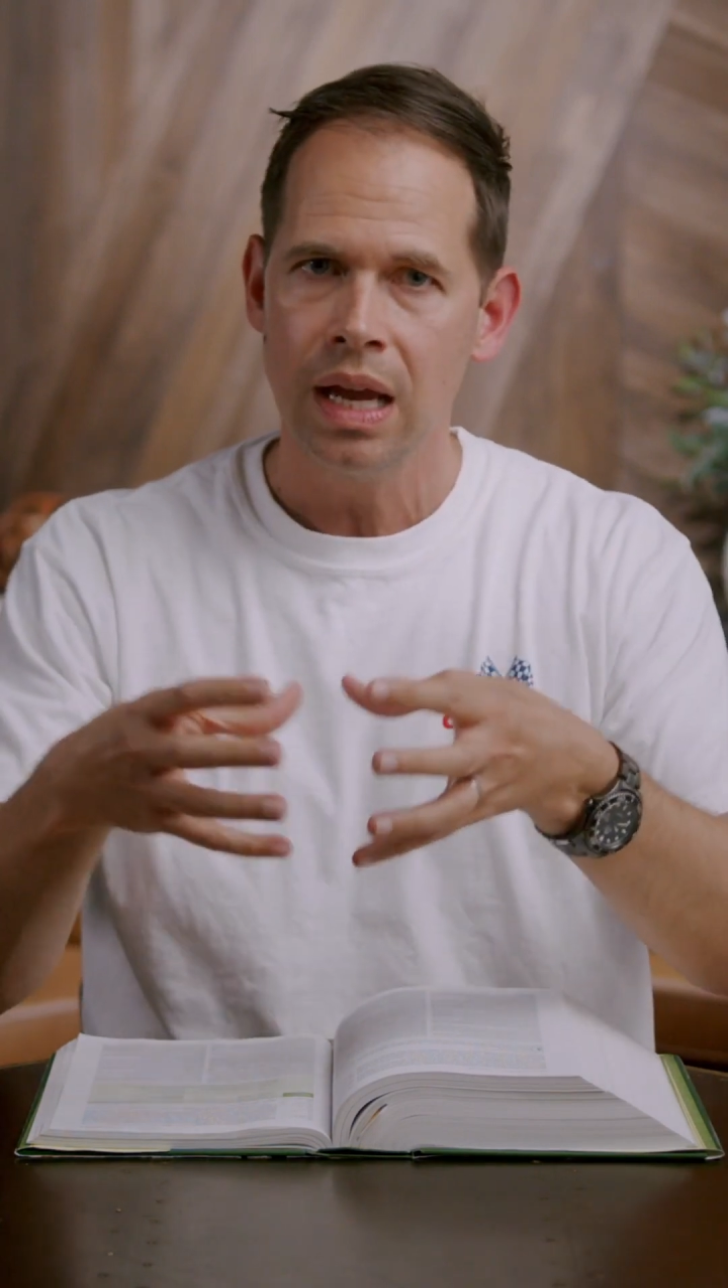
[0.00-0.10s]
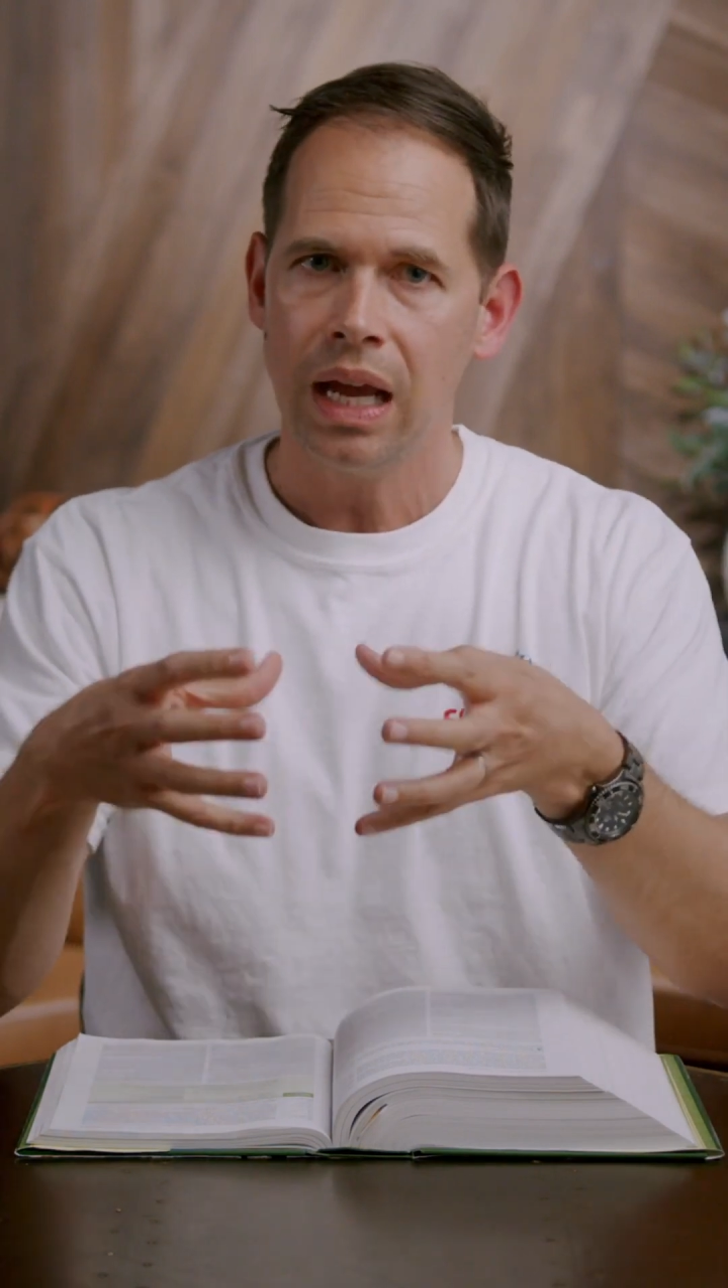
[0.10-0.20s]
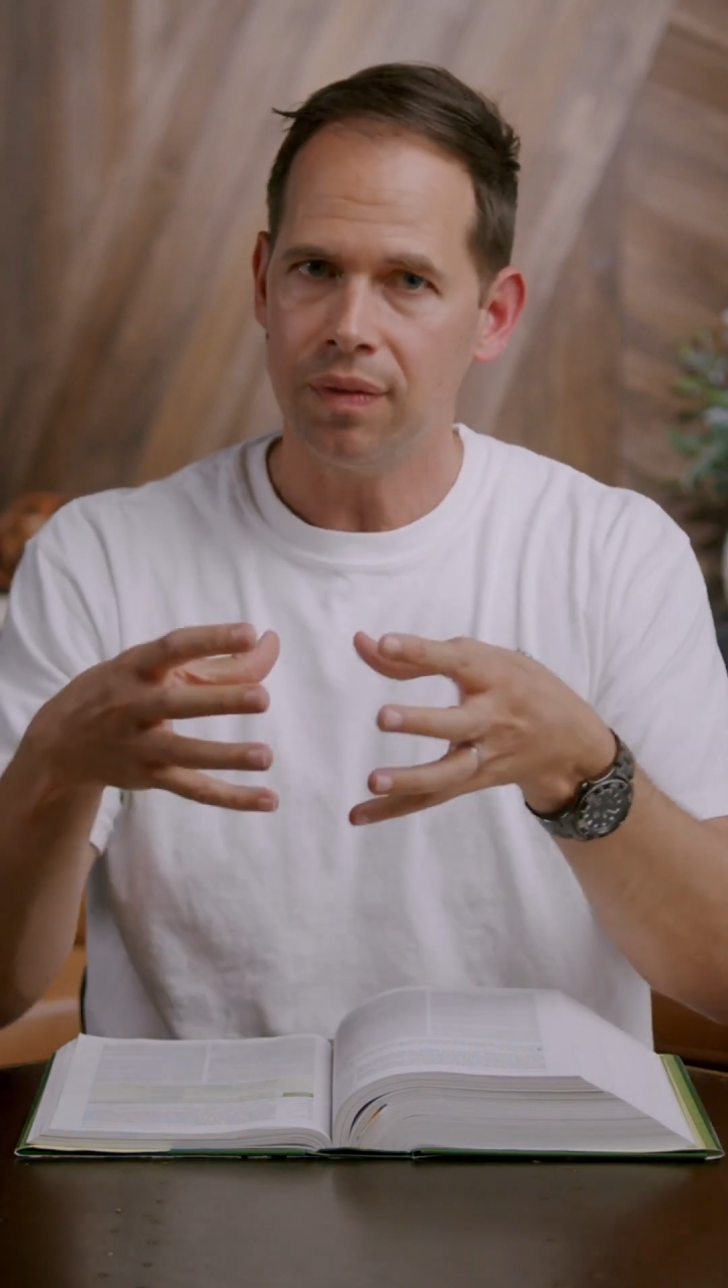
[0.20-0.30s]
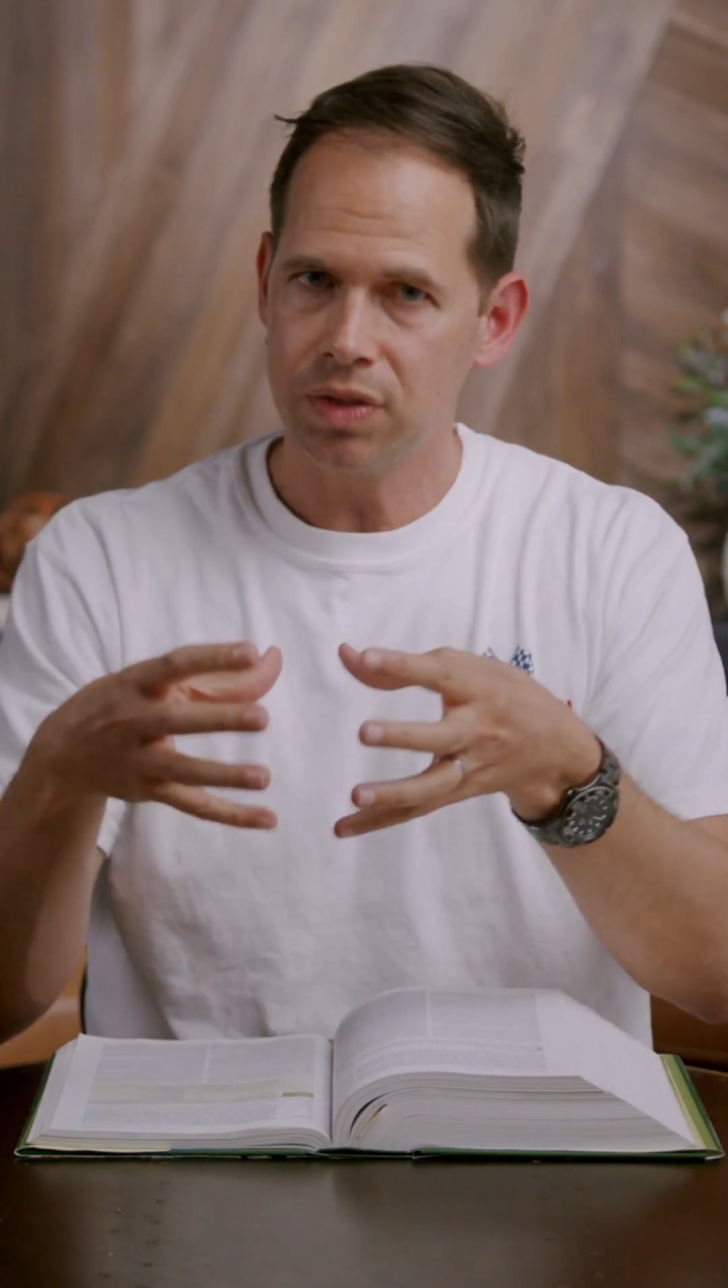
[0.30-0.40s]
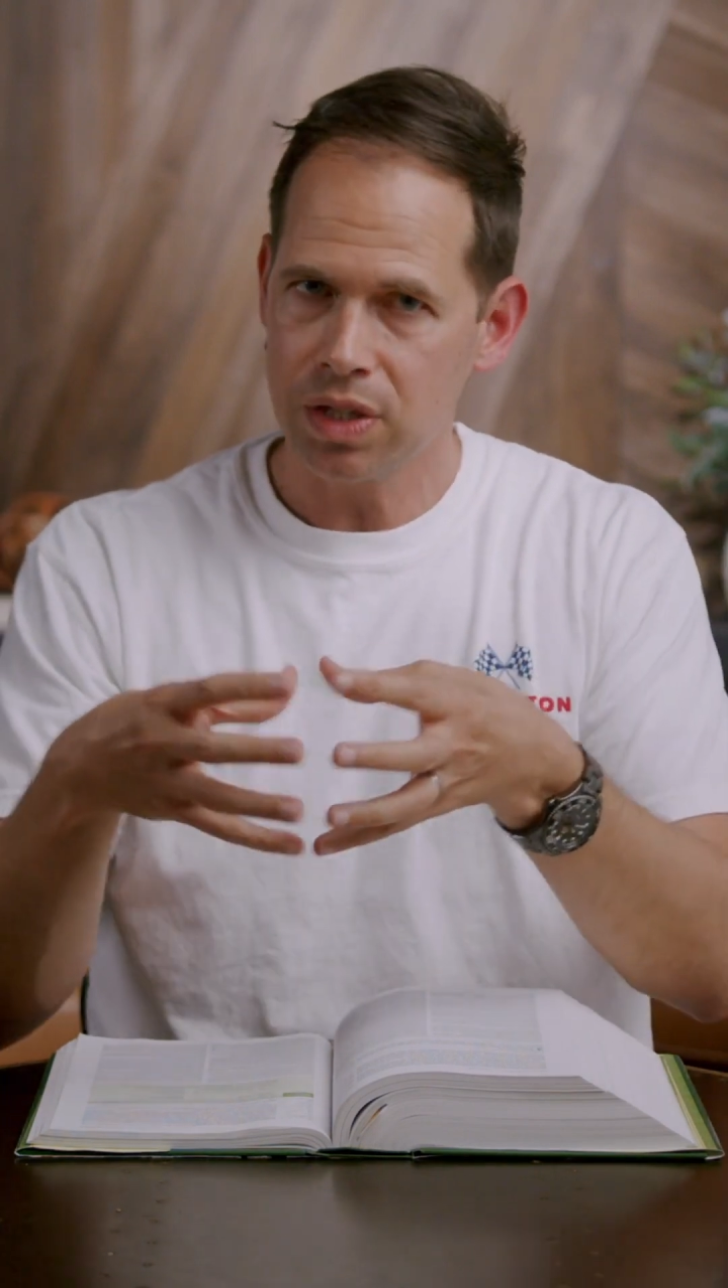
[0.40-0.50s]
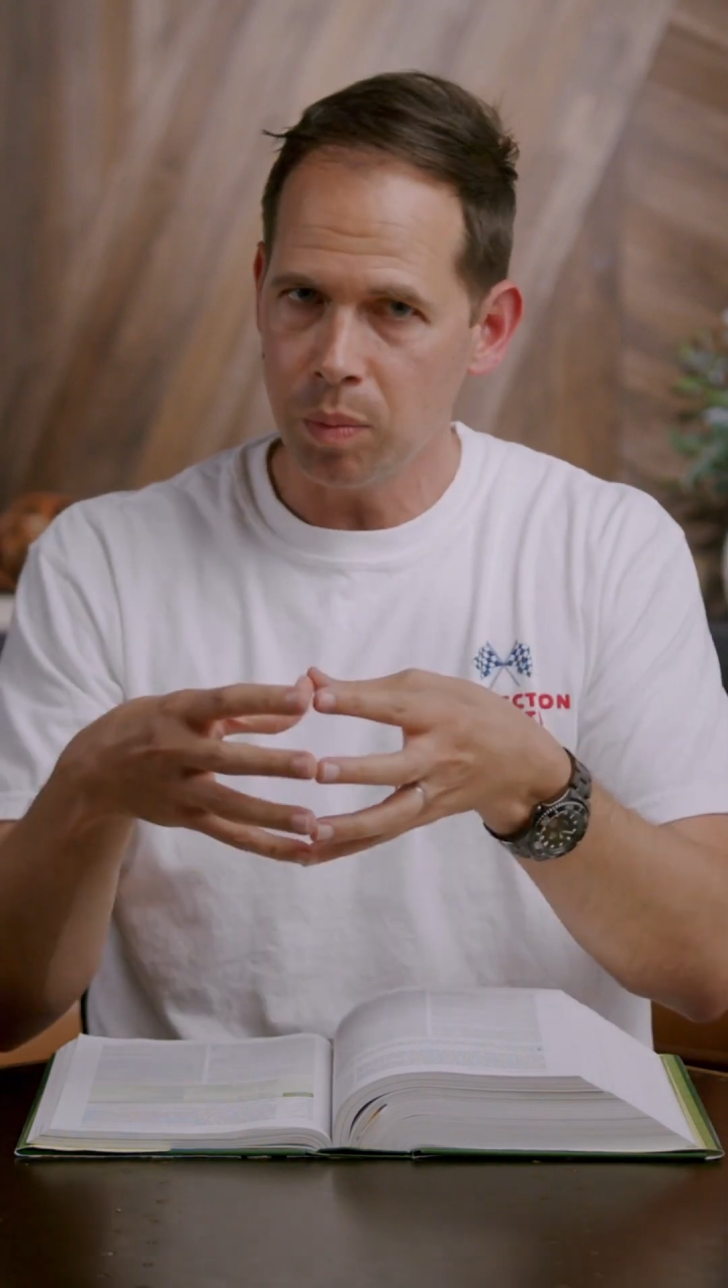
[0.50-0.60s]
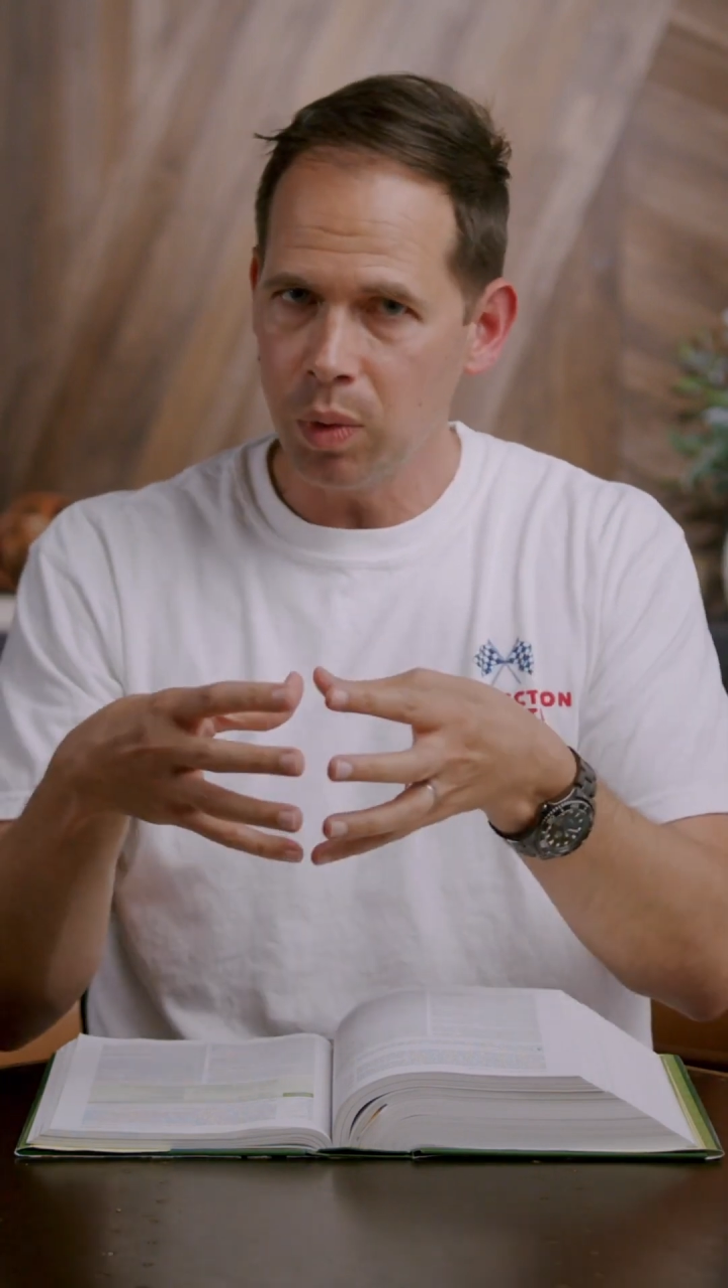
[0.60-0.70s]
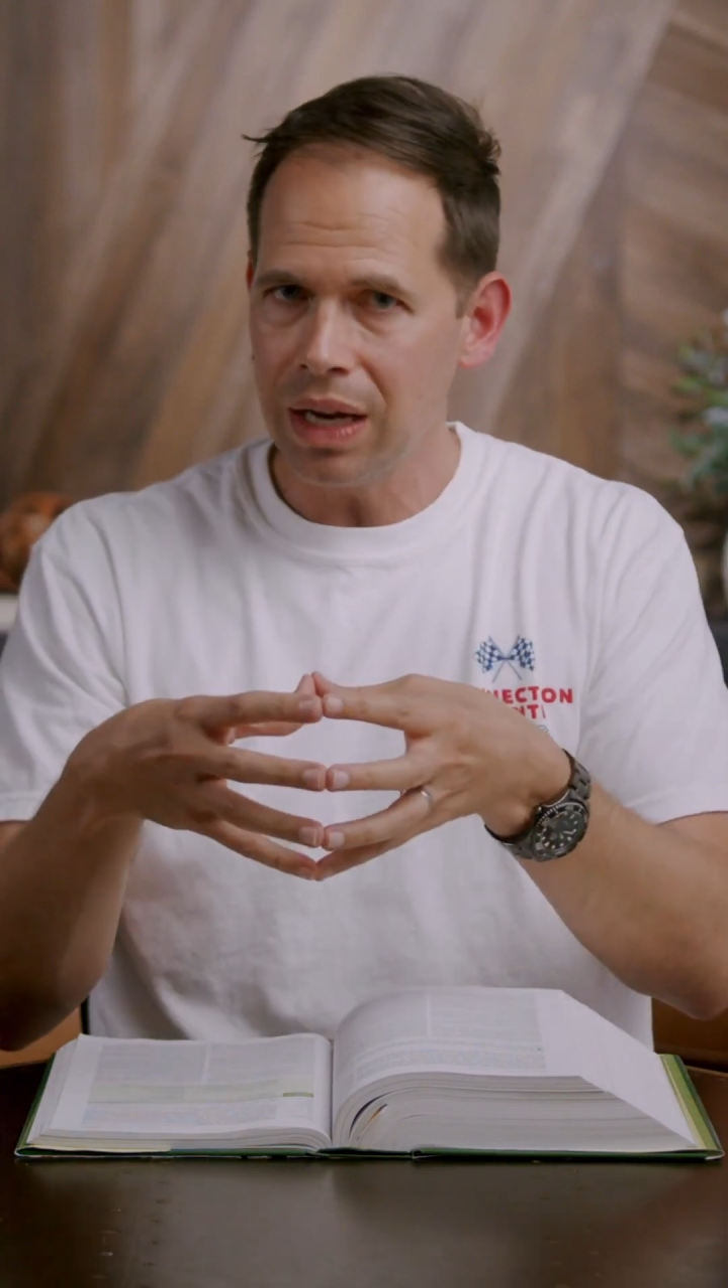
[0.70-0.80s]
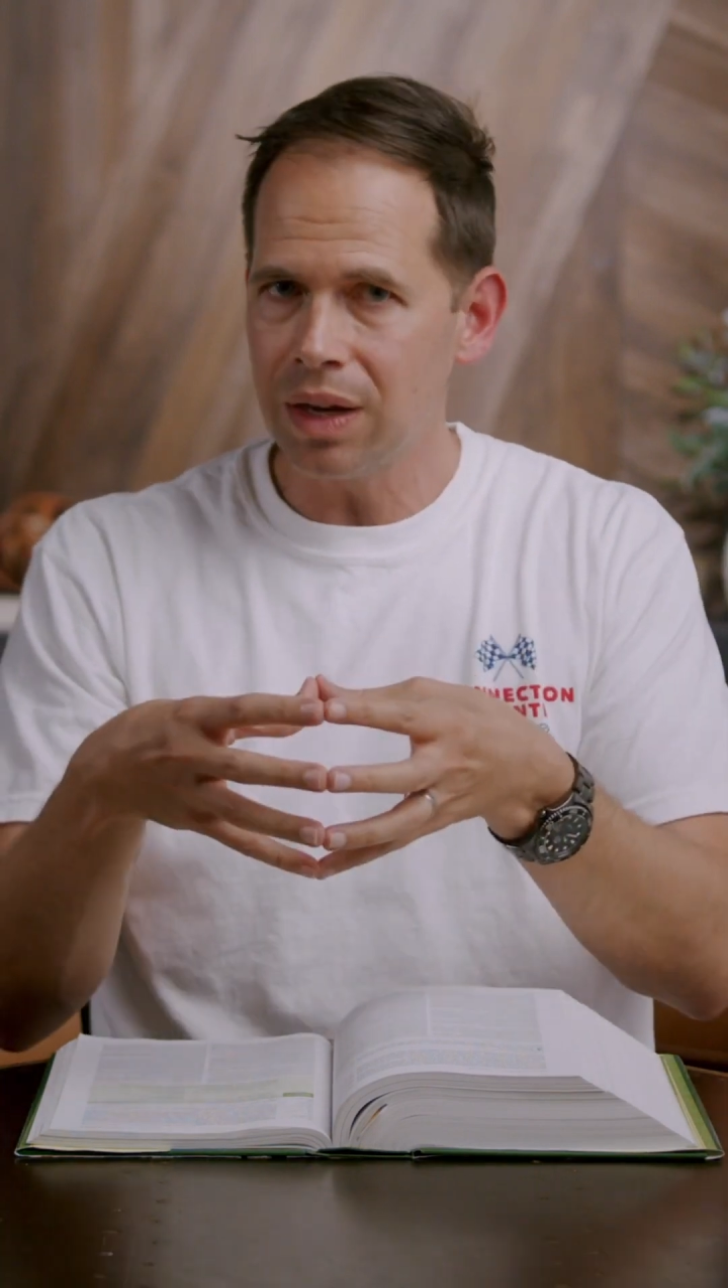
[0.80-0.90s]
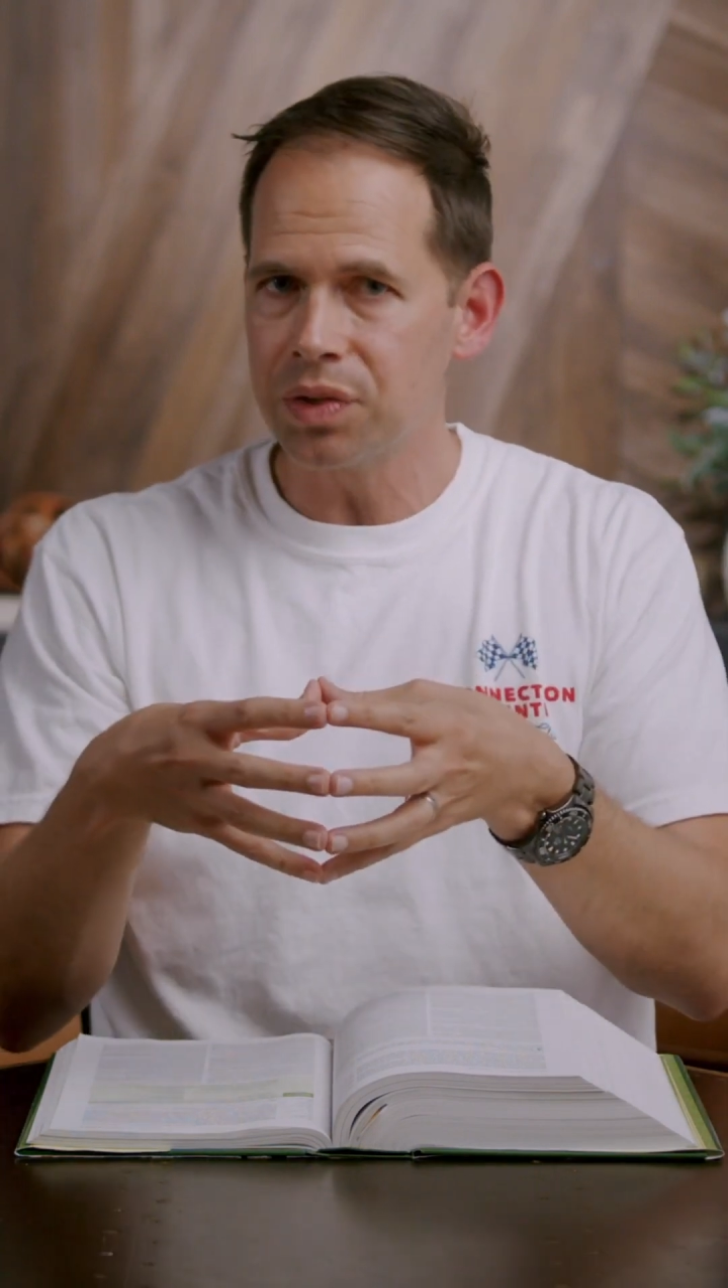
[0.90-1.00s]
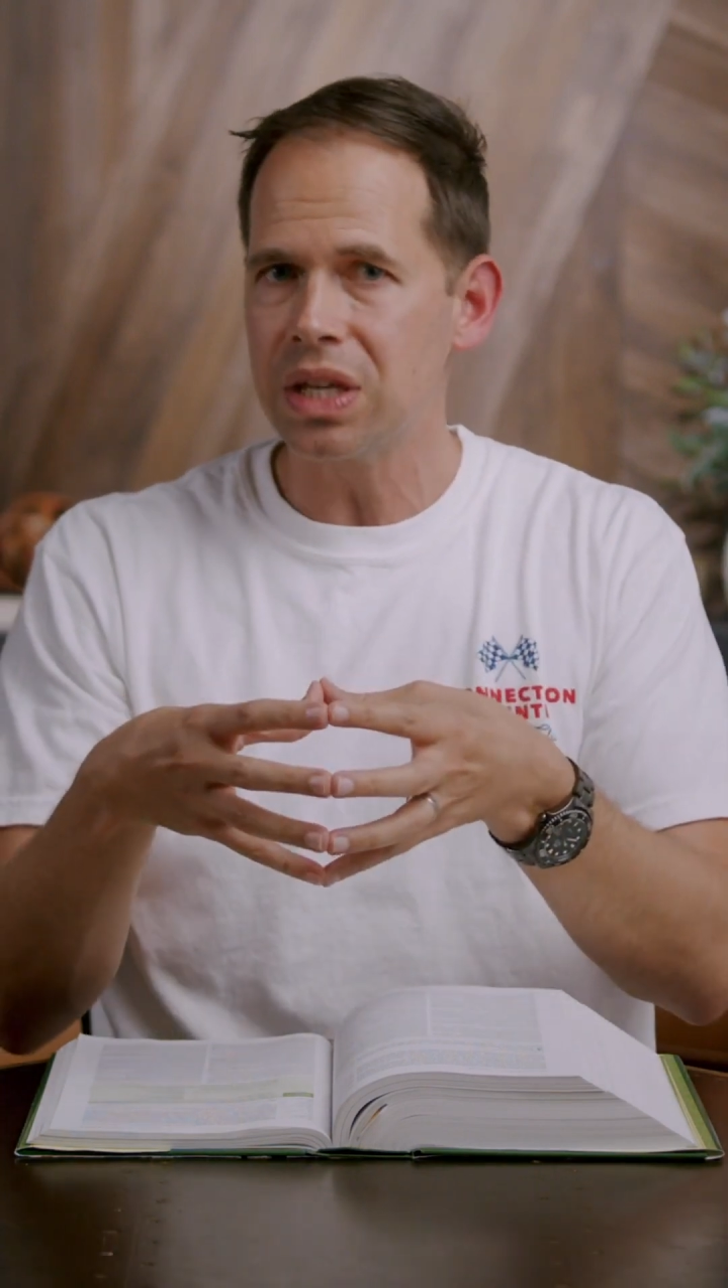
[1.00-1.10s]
if someone else